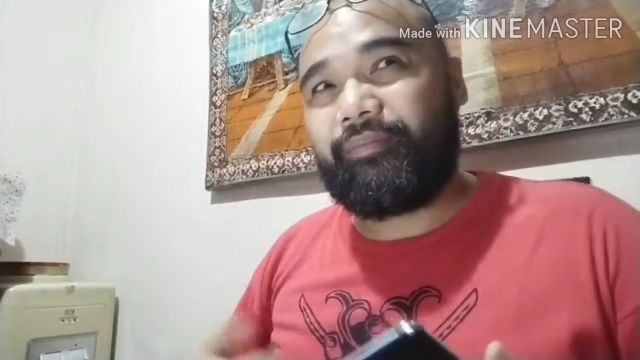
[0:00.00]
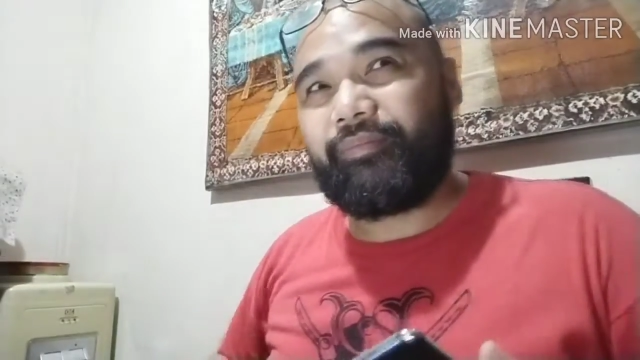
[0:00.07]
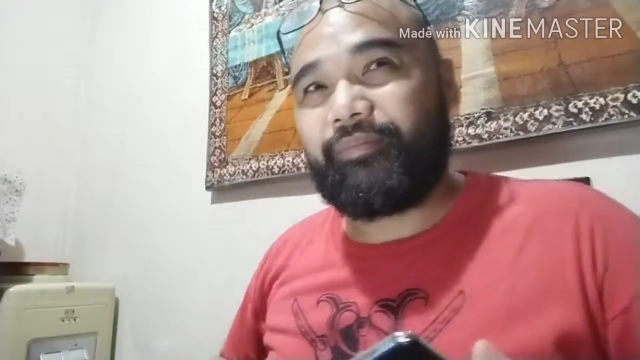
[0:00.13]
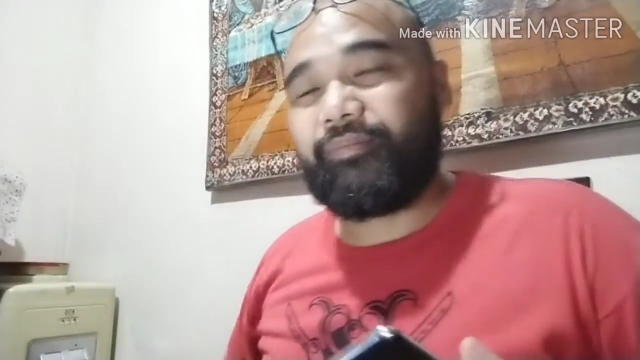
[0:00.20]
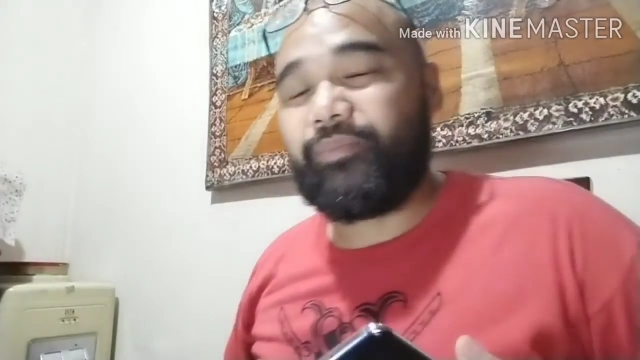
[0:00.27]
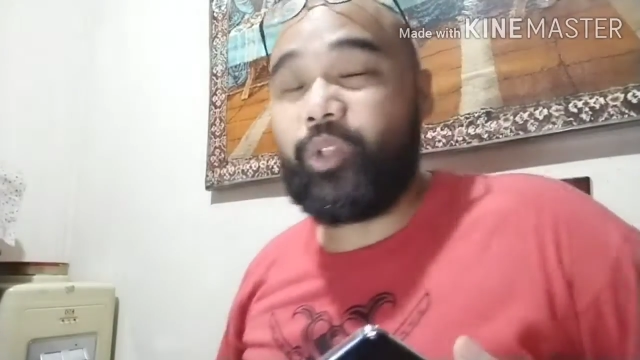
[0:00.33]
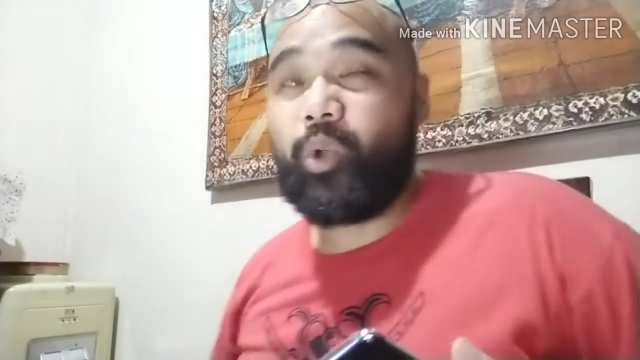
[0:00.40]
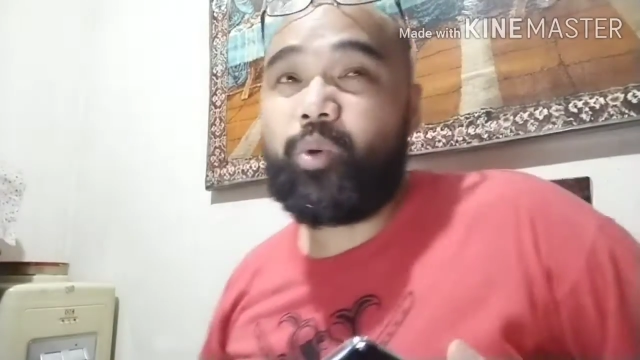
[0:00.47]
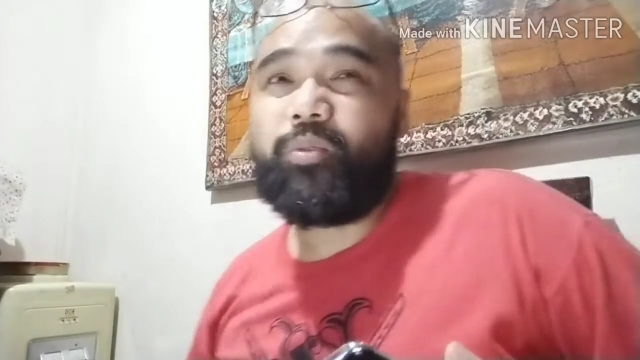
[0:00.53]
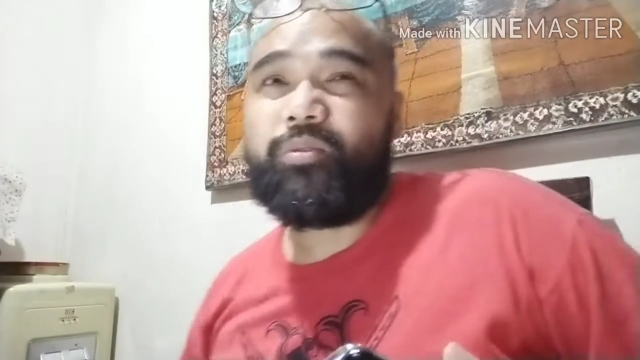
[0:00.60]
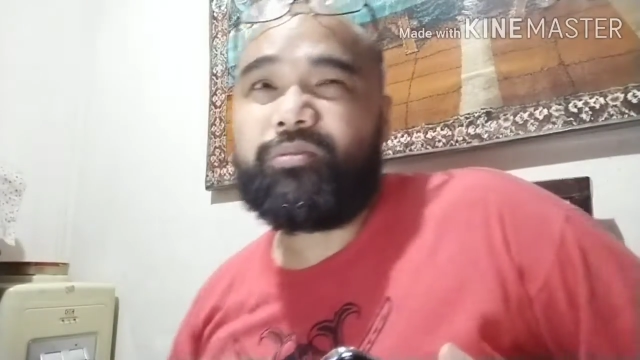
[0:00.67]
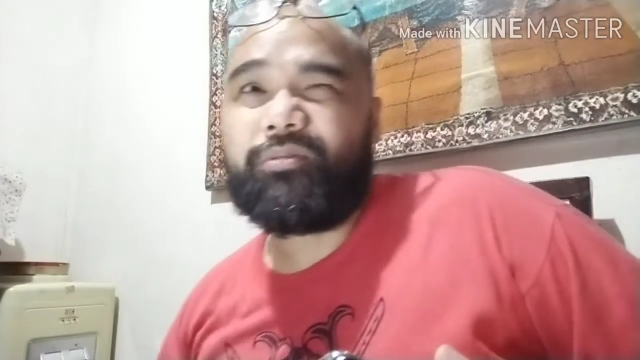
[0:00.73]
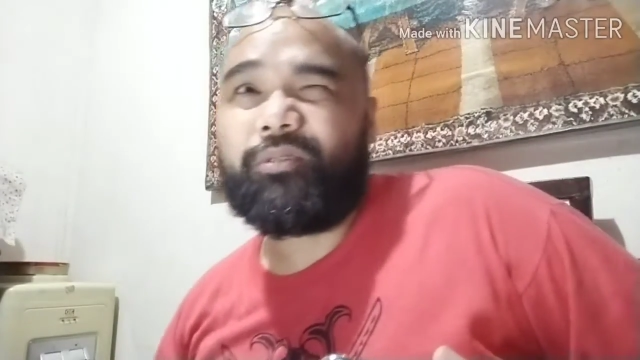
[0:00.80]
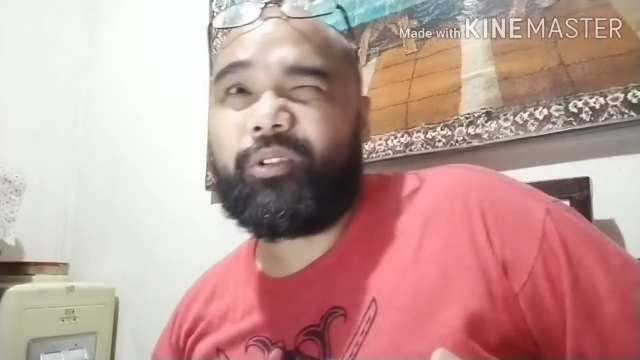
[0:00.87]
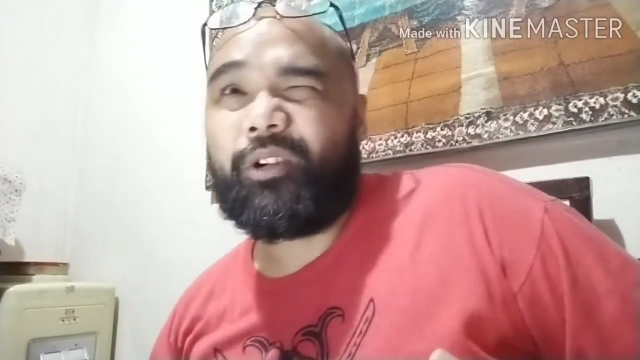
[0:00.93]

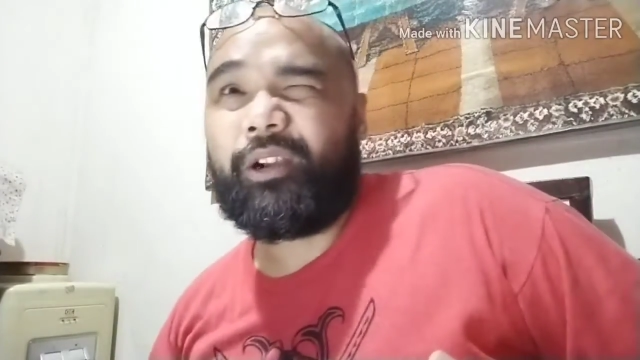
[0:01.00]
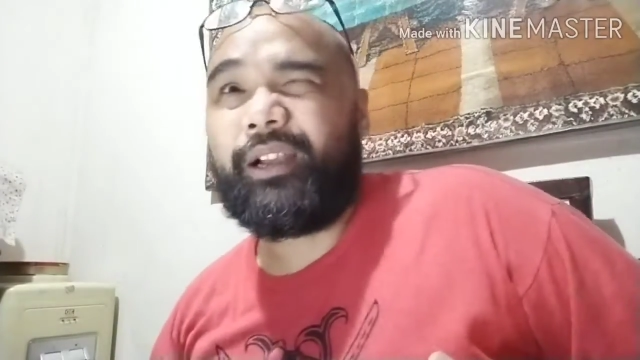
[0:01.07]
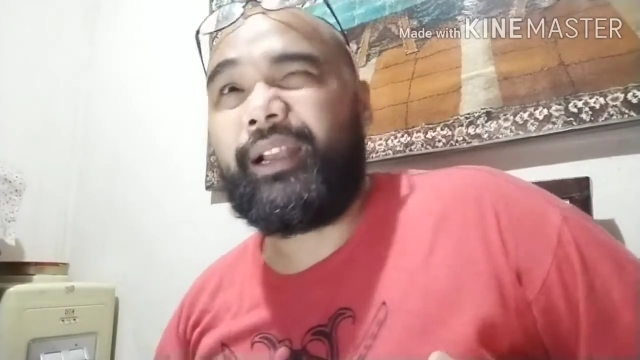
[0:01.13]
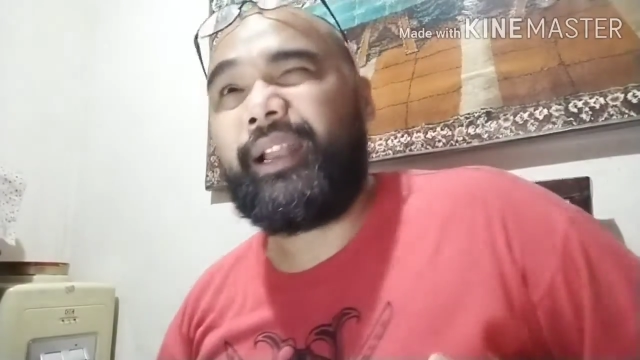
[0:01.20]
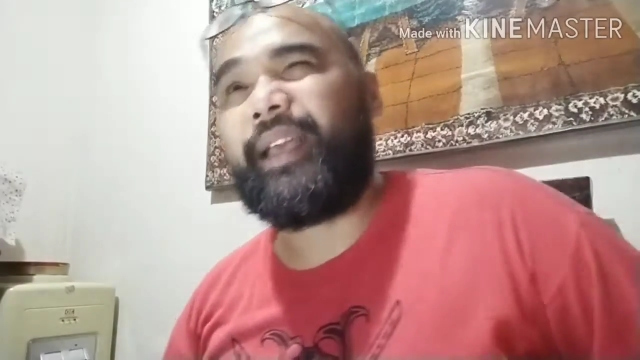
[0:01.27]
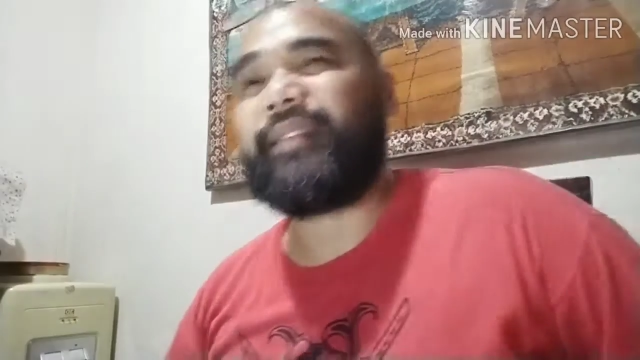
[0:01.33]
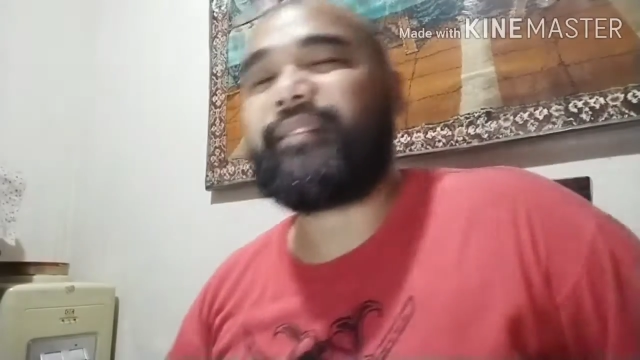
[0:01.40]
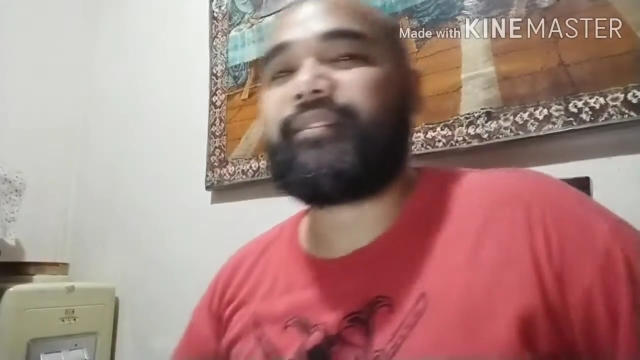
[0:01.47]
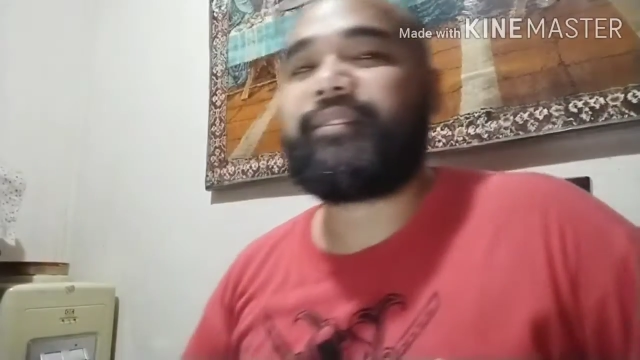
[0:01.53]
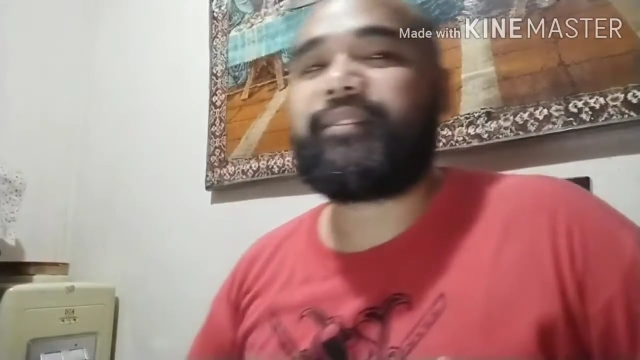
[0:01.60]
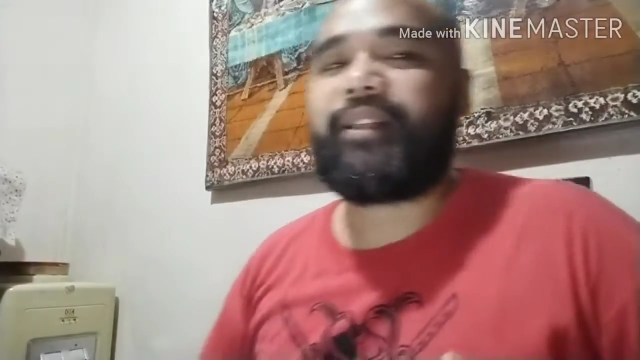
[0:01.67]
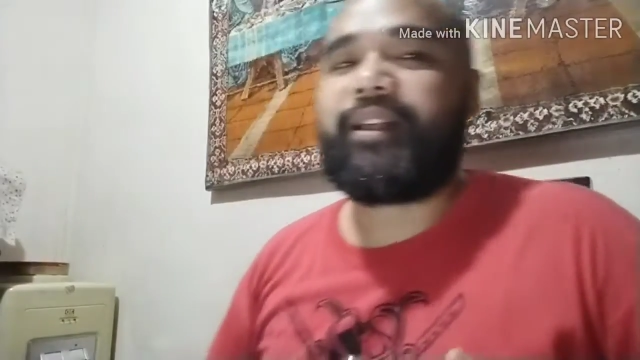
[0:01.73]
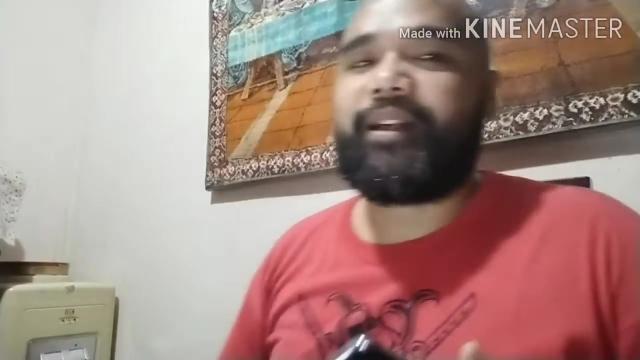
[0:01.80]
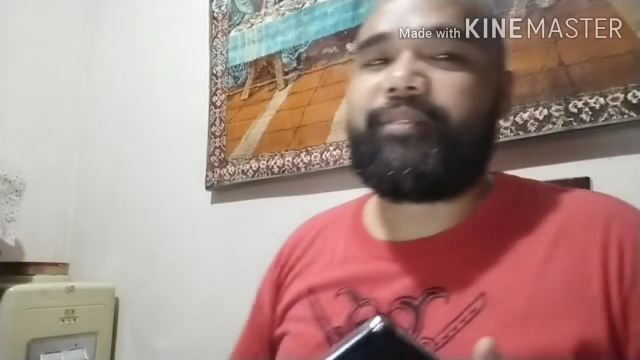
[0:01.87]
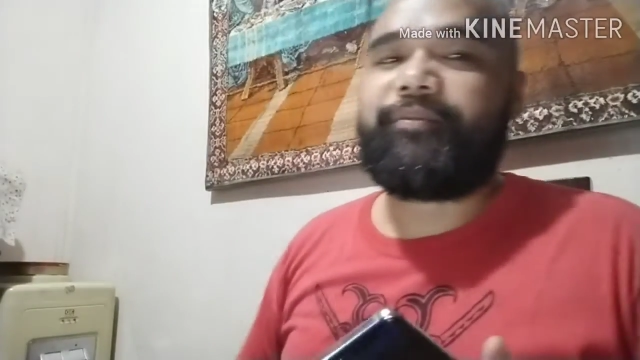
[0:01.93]
no or less